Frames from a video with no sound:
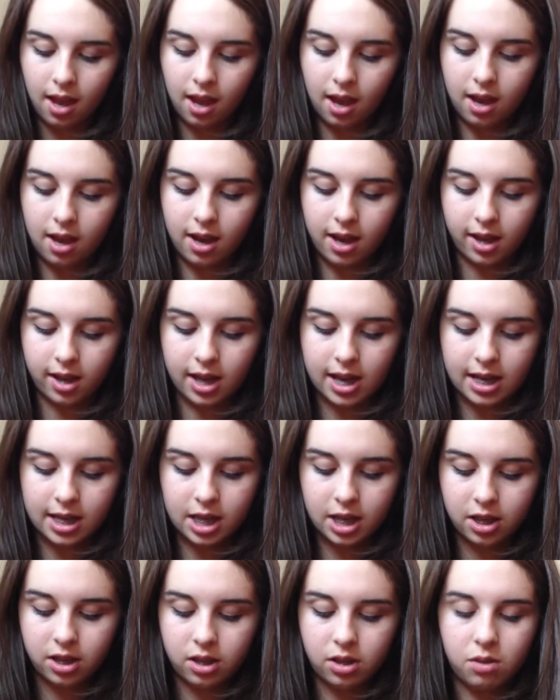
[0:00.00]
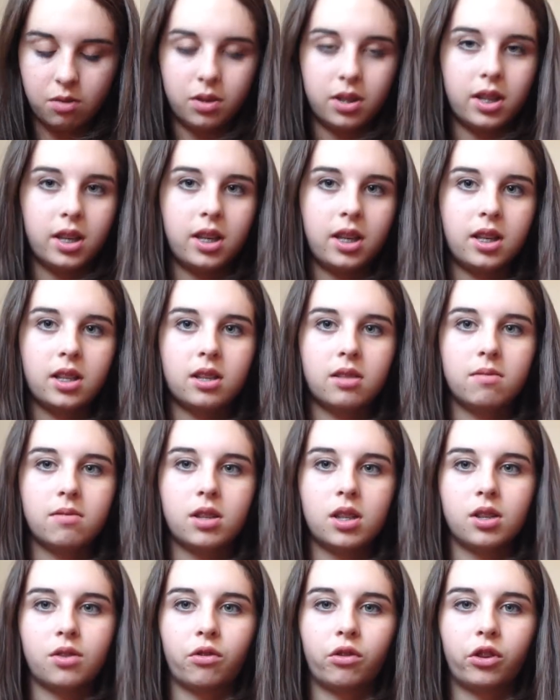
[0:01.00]
I like to use it
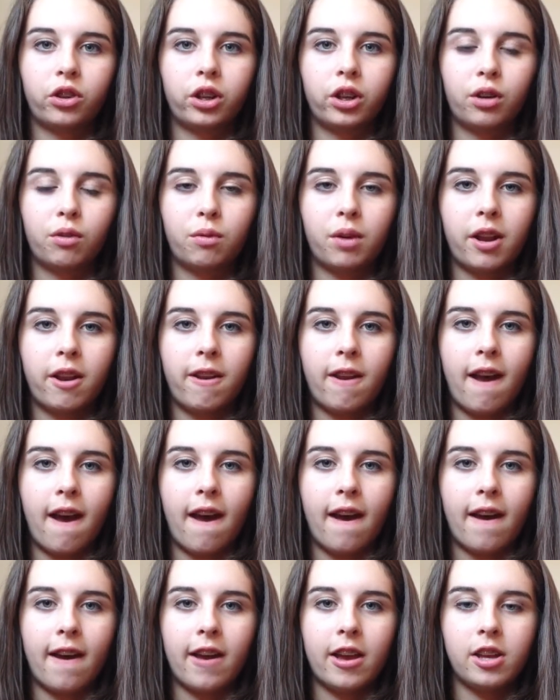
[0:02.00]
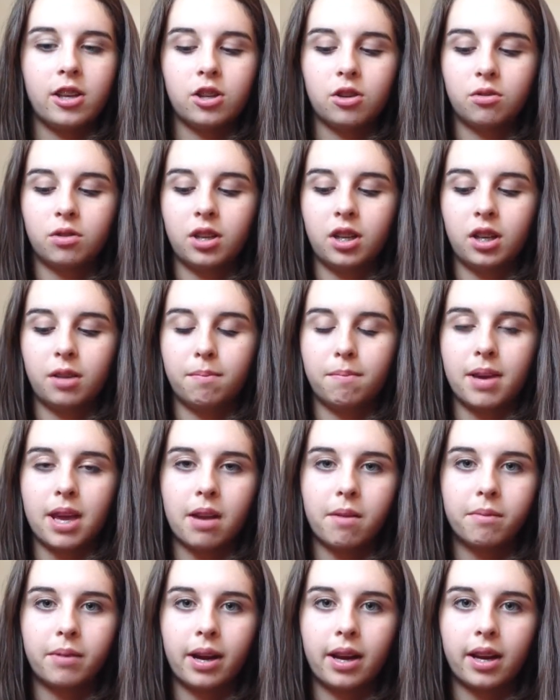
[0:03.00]
just for when I don't need a
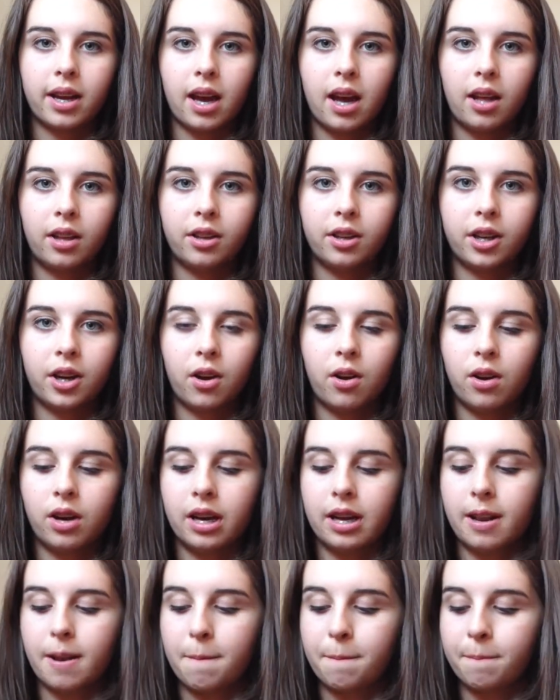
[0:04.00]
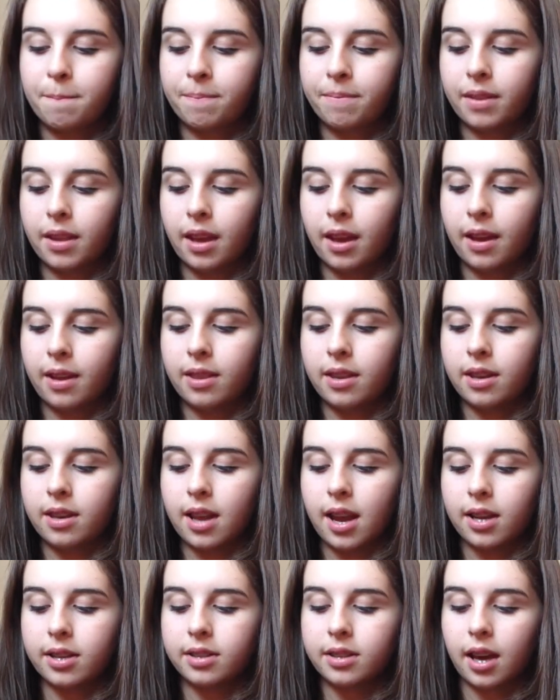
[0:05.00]
big bright color on. And then
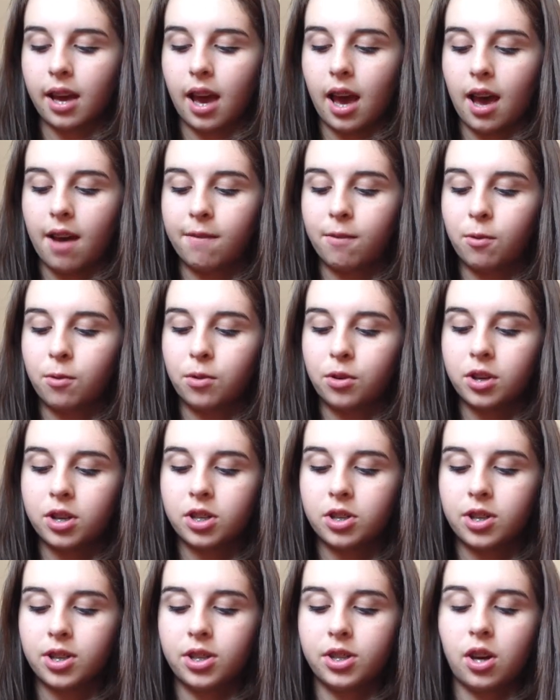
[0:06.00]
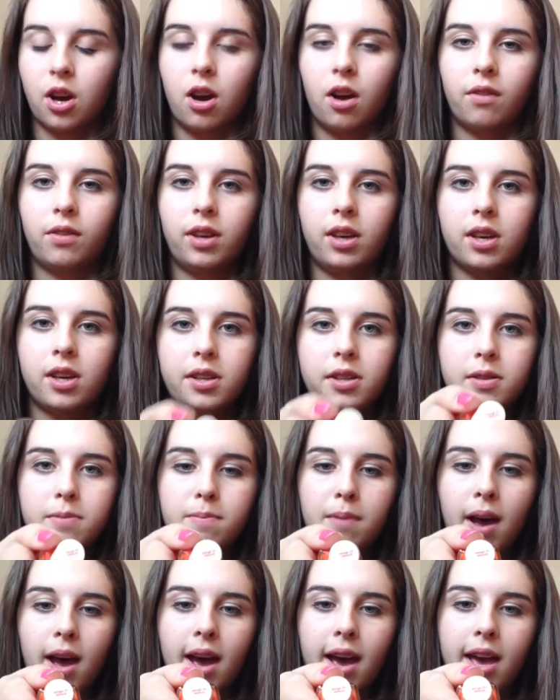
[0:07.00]
next I have Orange is Obvious
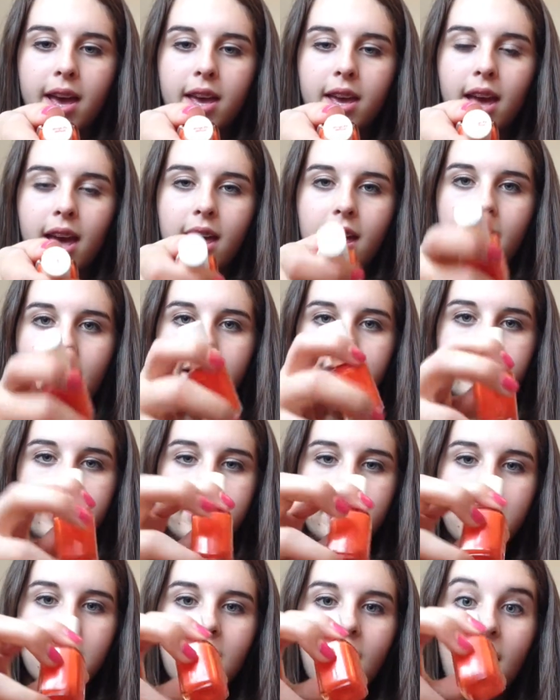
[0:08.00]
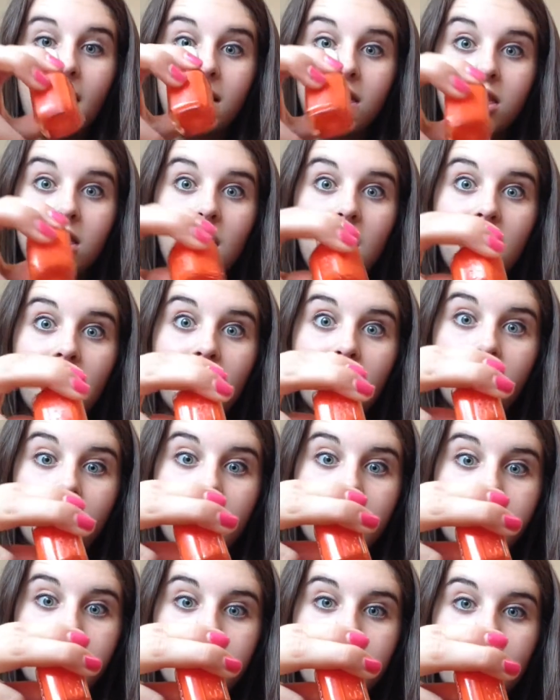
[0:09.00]
by Essie. I love
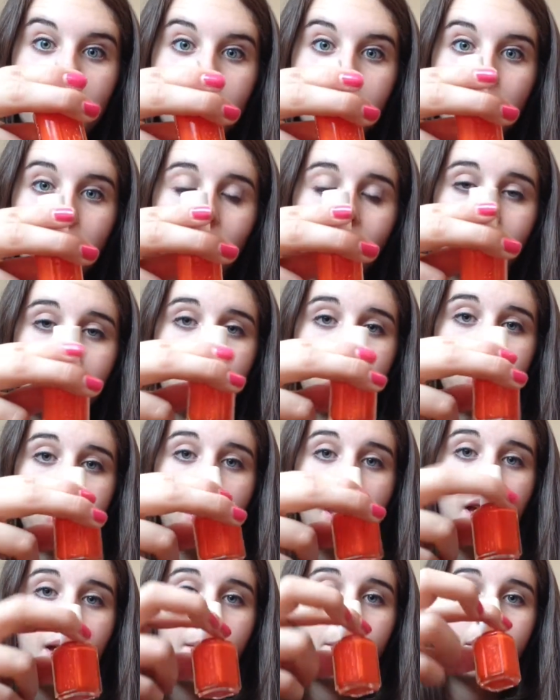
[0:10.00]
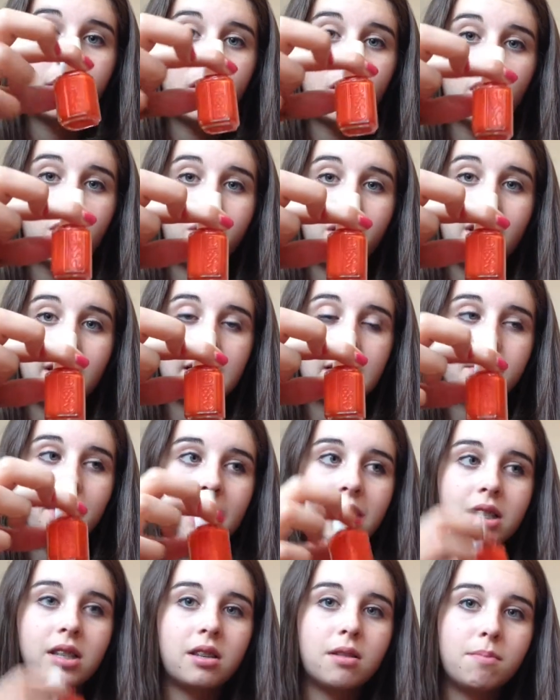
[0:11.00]
Essie nail polishes, but they're quite
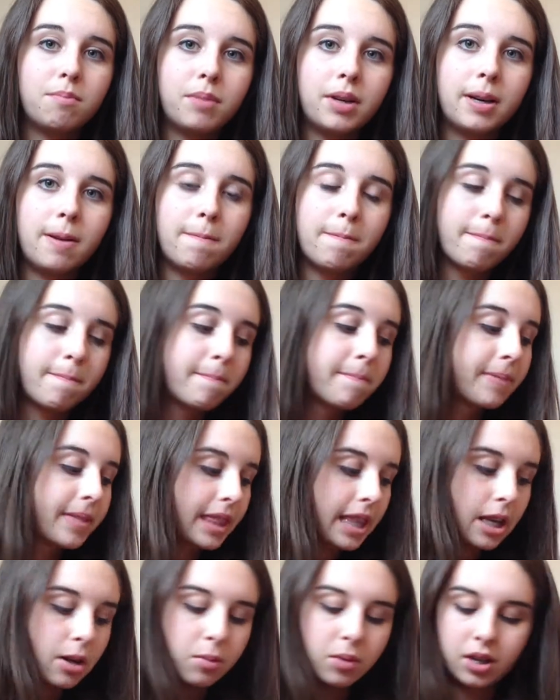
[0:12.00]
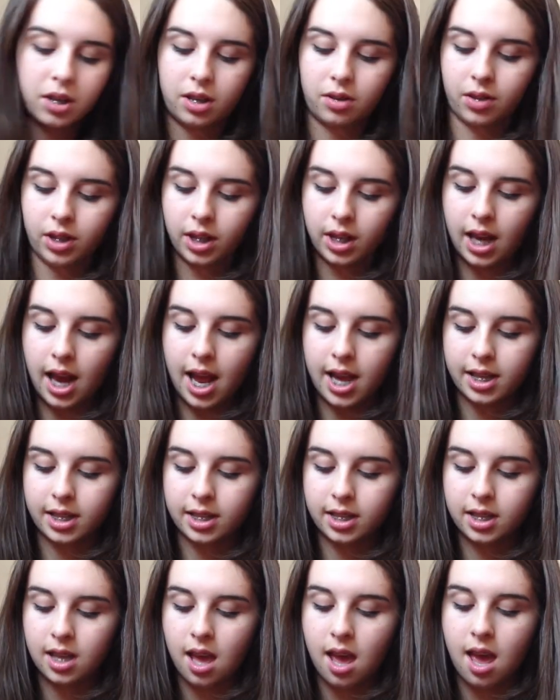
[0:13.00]
expensive, but they work really nice.